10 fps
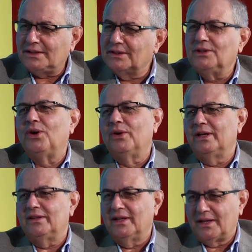doesn't know
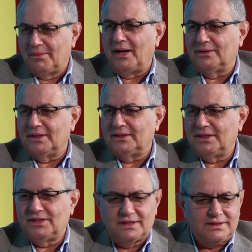anything about it.
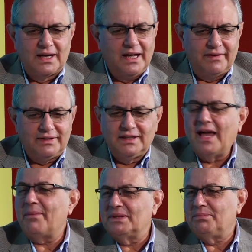It's just everything
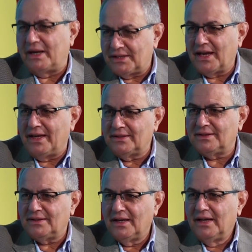happens by
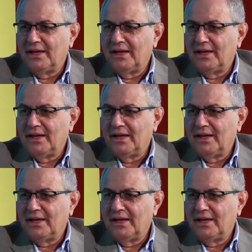chance.